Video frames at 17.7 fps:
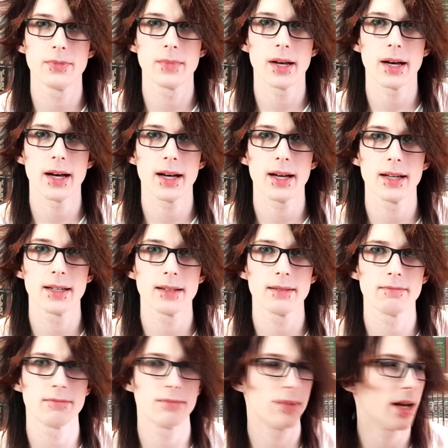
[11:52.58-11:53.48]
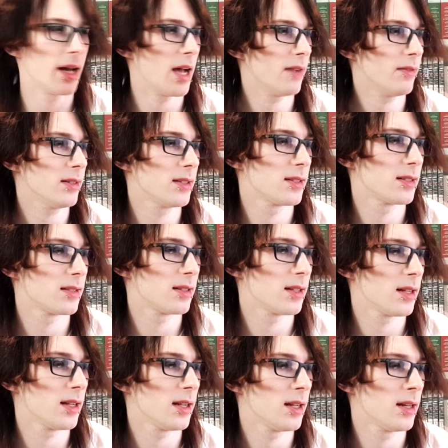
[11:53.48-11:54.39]
I haven't
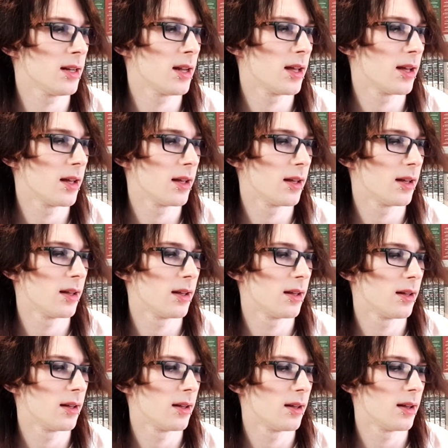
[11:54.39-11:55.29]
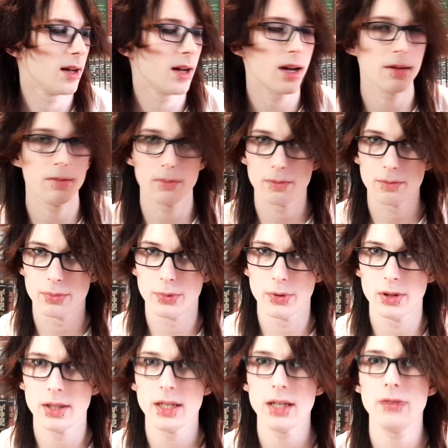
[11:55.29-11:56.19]
seen, I
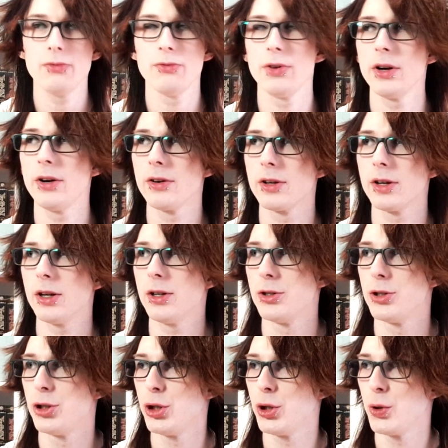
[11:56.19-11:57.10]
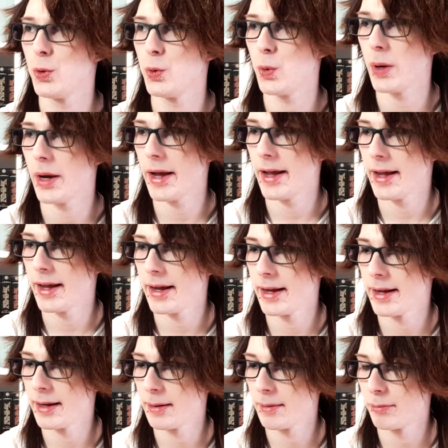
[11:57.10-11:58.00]
believe they're gonna do
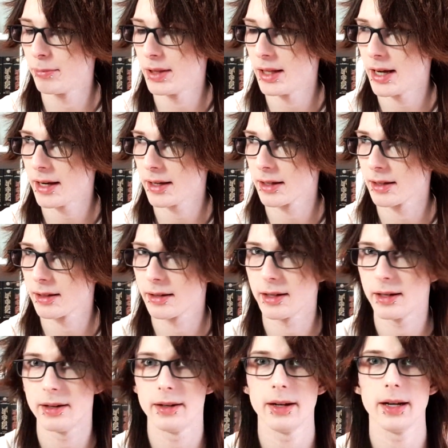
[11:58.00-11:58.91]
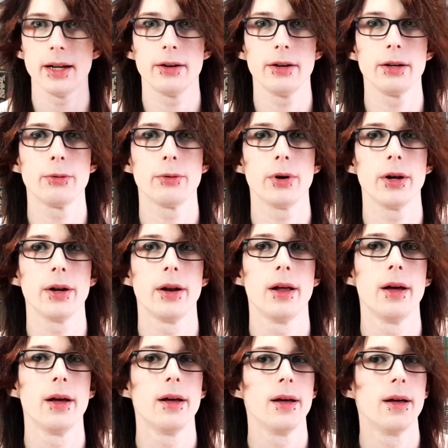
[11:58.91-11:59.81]
a Black Canary one,
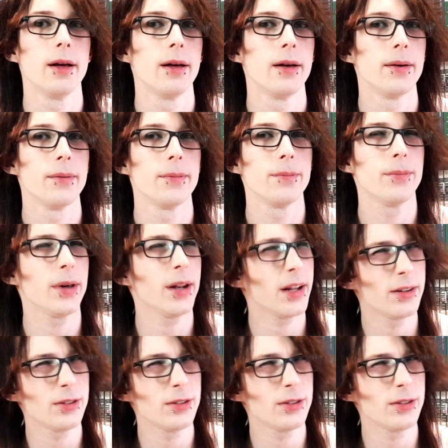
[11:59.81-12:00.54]
but I